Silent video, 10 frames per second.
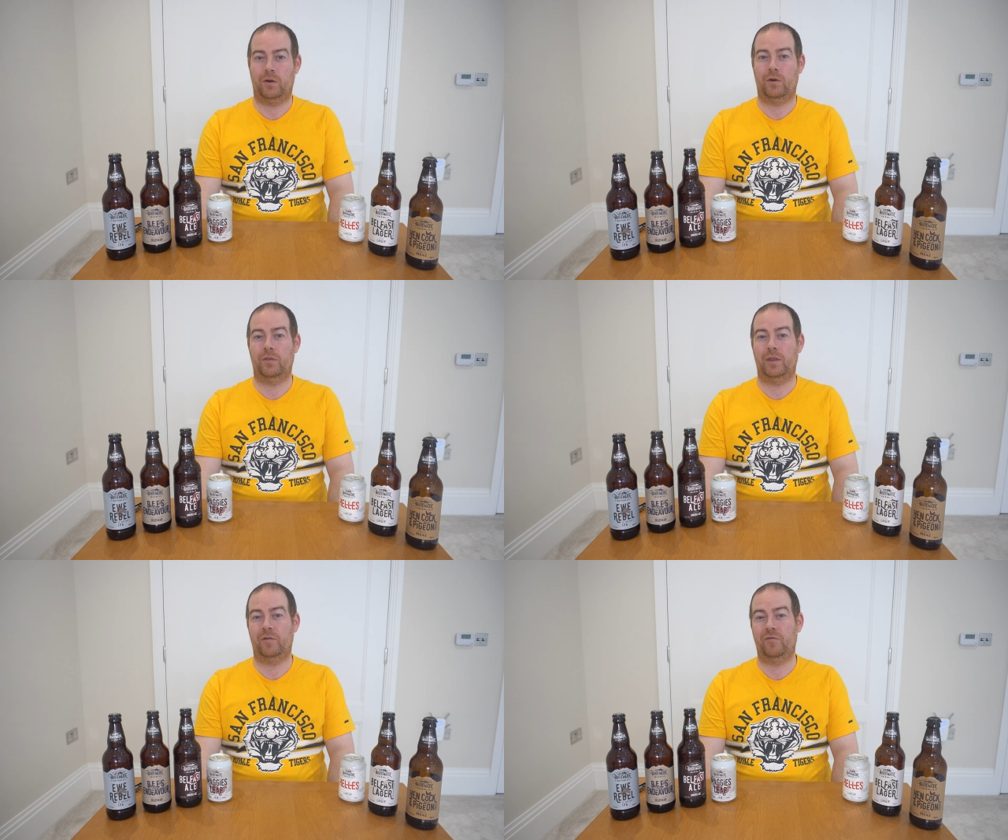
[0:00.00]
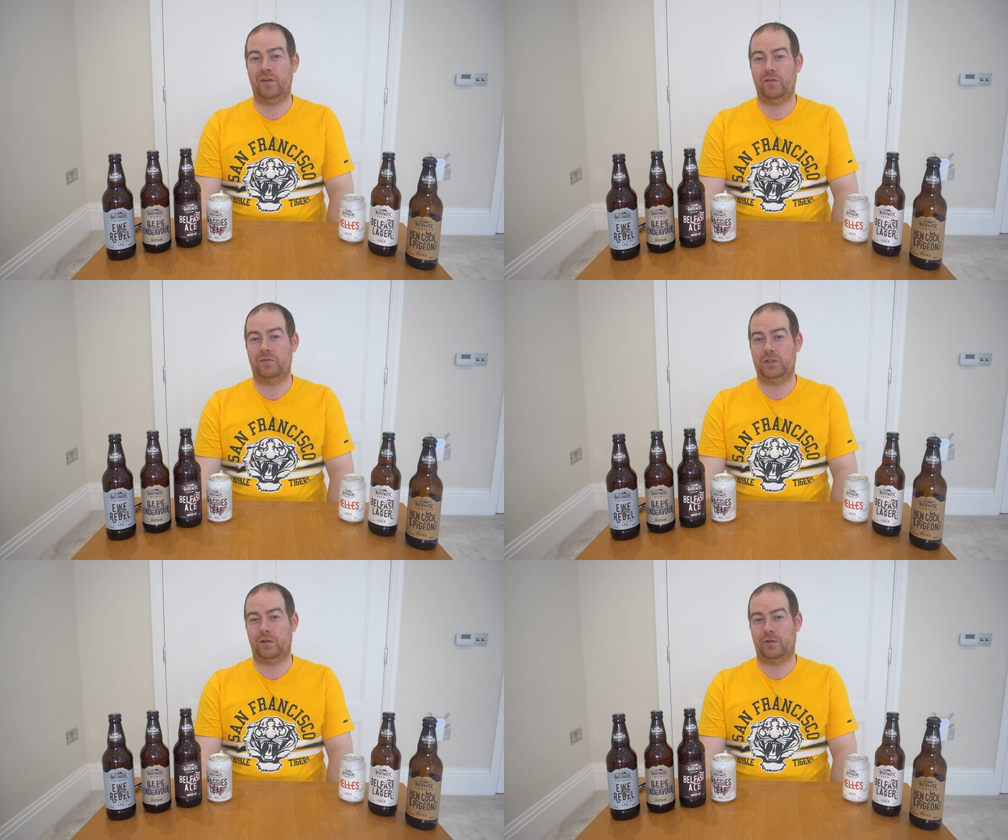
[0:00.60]
on their
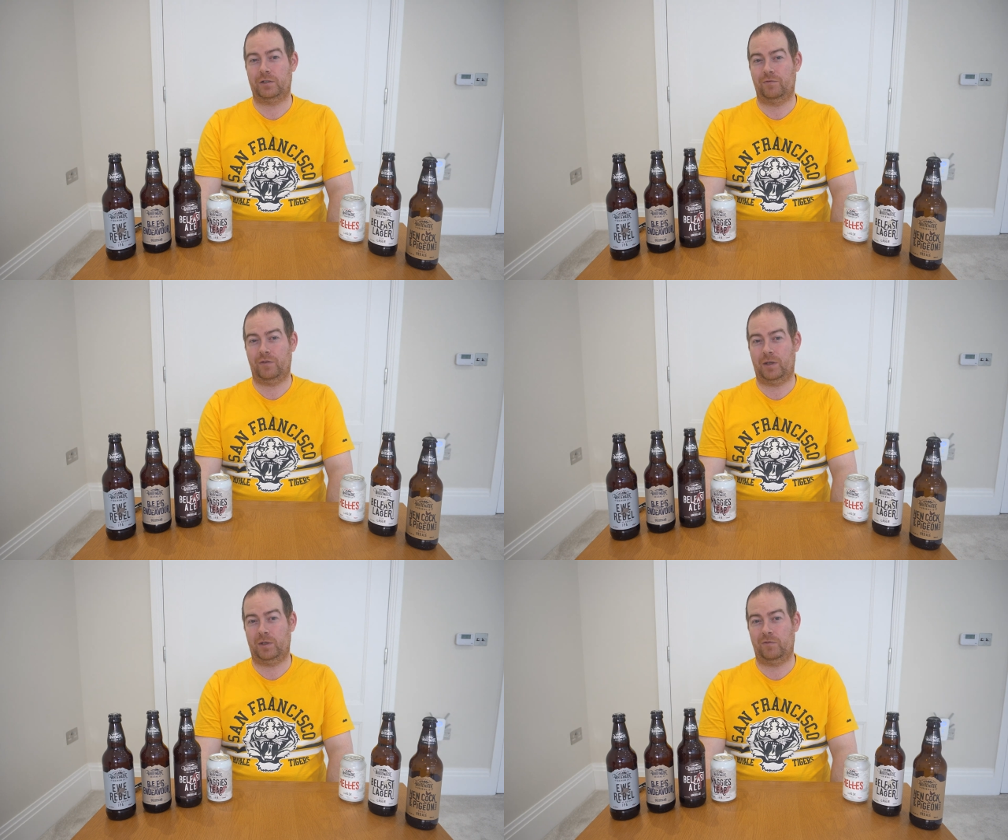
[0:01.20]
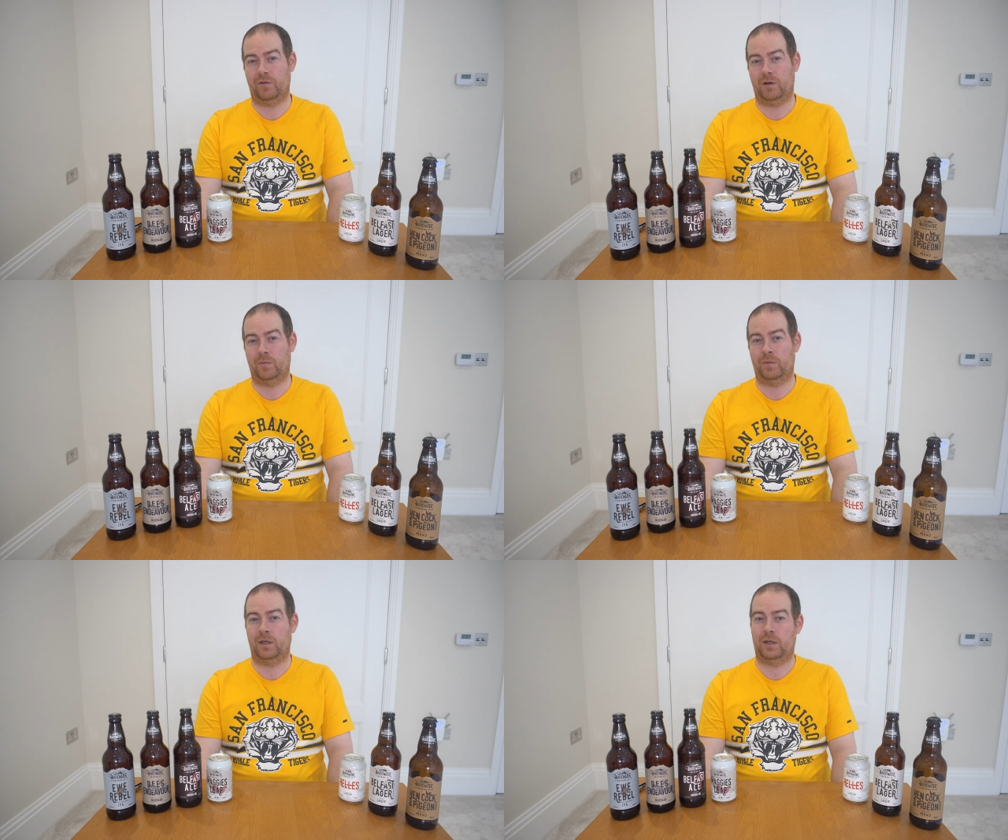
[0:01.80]
5th generation family
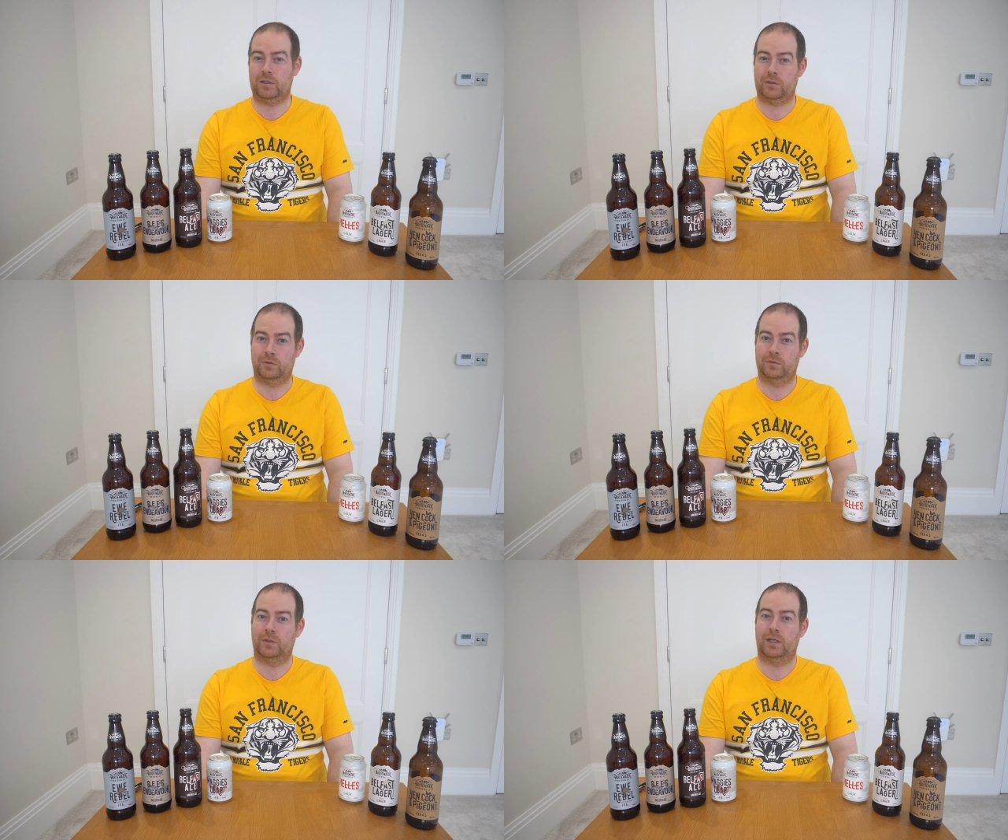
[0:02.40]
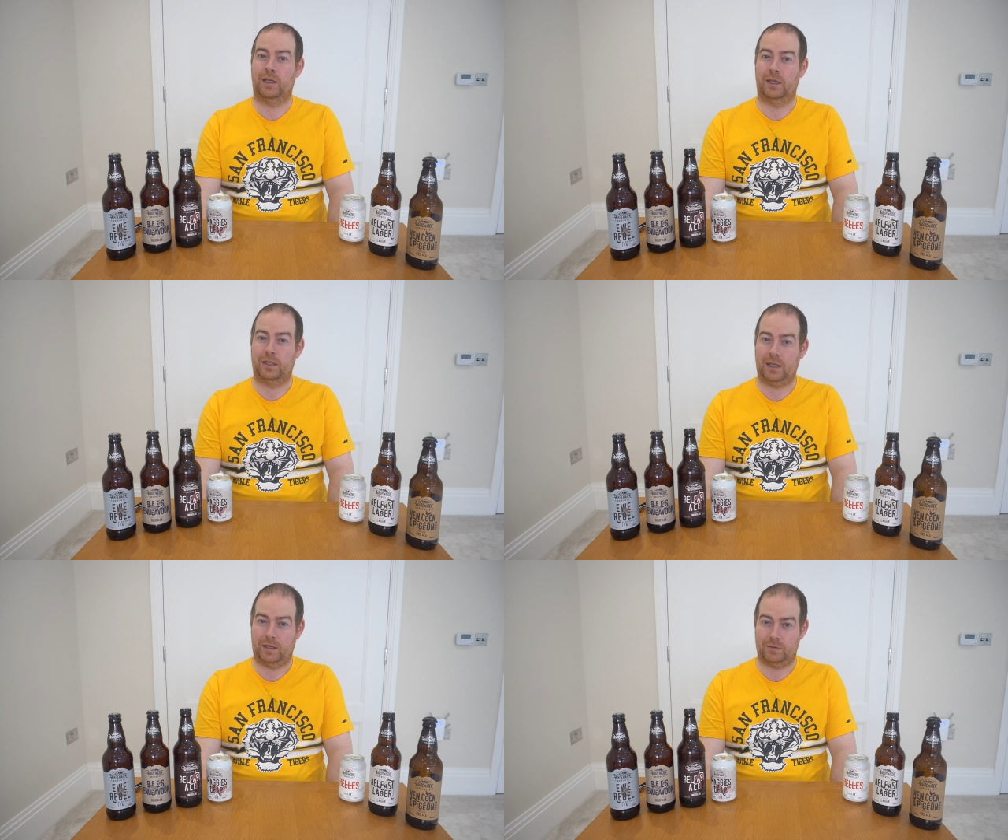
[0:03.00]
farm in Attical in
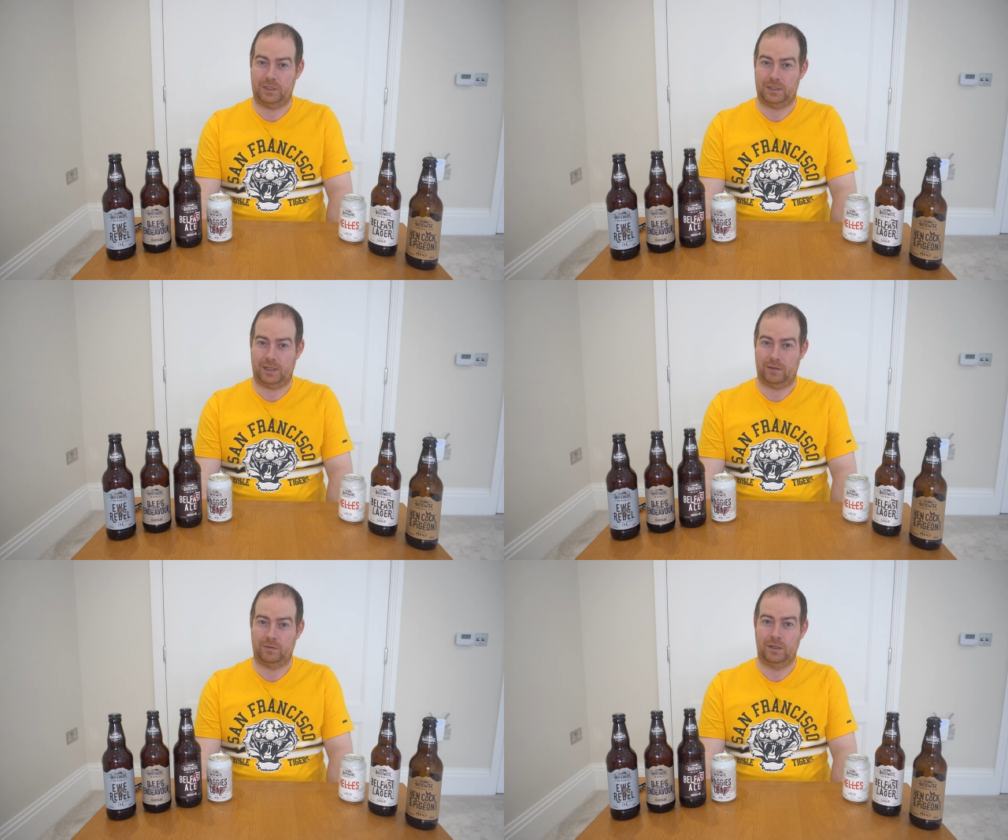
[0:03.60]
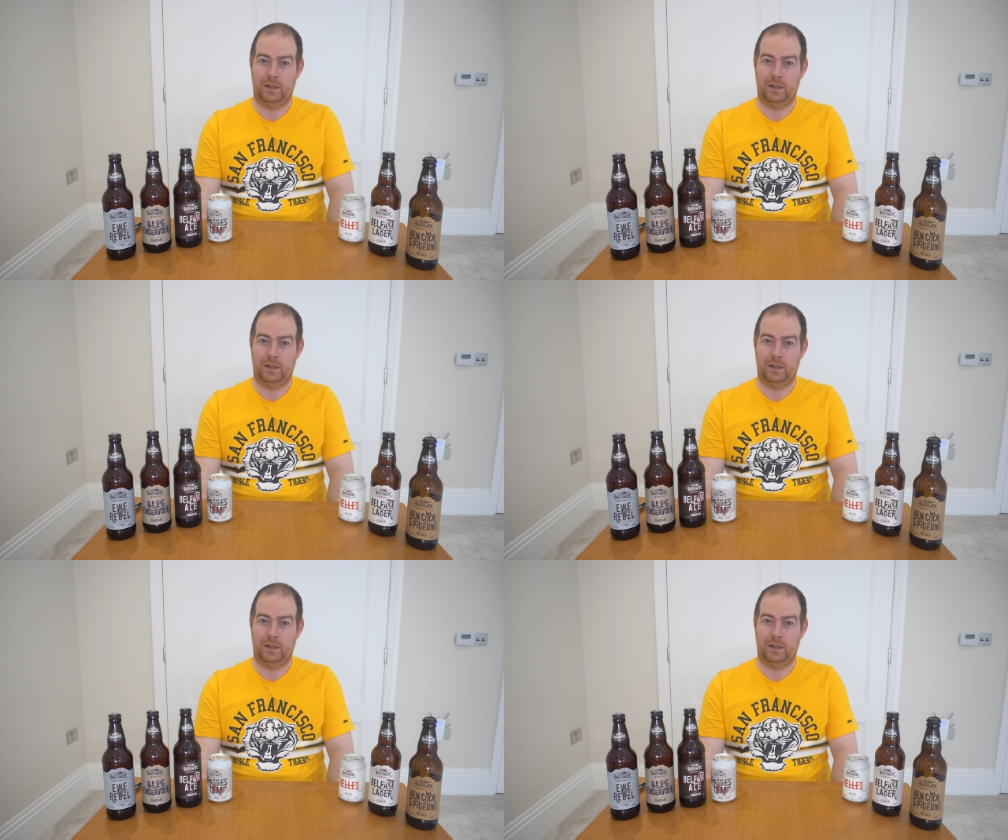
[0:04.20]
County Down,